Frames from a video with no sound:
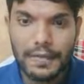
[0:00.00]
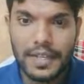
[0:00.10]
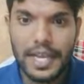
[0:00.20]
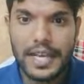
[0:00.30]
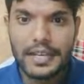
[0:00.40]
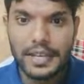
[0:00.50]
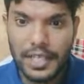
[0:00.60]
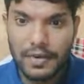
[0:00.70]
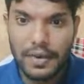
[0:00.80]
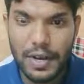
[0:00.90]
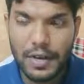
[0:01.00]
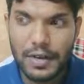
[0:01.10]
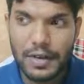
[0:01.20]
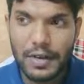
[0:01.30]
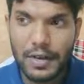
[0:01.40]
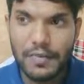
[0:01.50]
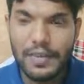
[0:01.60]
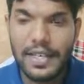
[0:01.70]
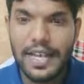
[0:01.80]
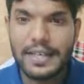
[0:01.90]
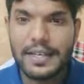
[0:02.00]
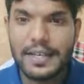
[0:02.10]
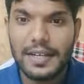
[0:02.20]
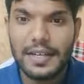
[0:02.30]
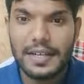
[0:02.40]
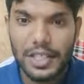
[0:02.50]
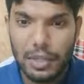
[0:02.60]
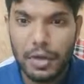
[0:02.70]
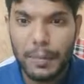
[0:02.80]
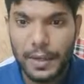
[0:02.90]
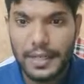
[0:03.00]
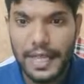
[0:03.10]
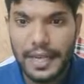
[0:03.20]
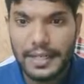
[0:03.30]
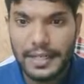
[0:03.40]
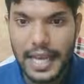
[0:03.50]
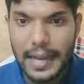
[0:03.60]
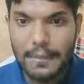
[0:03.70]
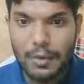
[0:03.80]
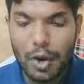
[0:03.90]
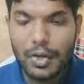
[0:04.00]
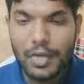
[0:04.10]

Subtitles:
we can give or we can give up at that time